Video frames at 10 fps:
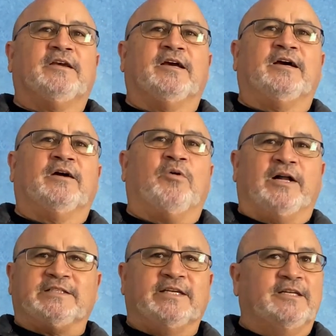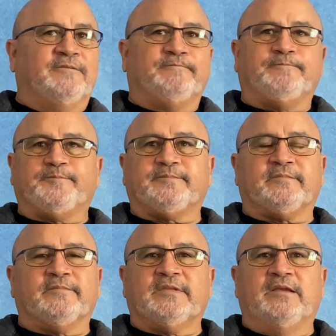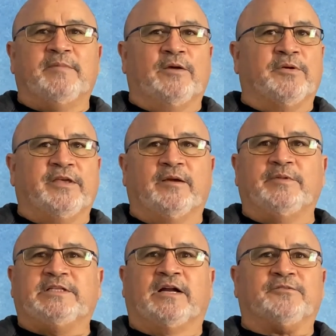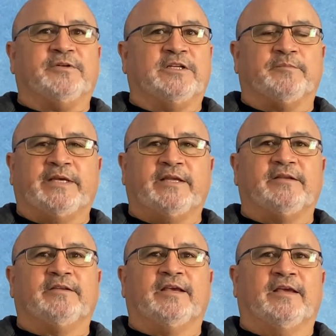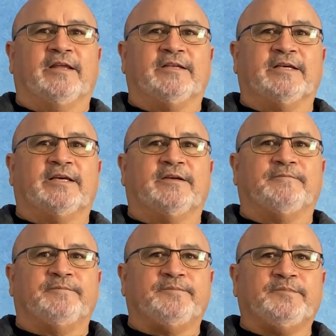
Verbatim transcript: Uh, walked in, met with him. We talked for a little bit, and um,